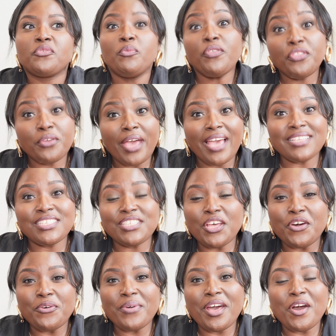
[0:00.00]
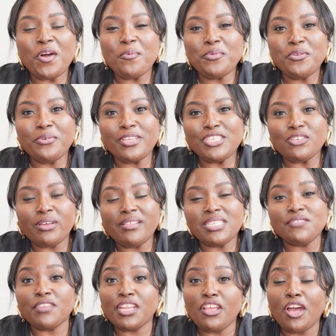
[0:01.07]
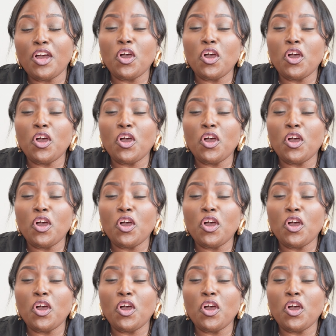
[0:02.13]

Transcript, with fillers: with you guys. So I hope you enjoy this video.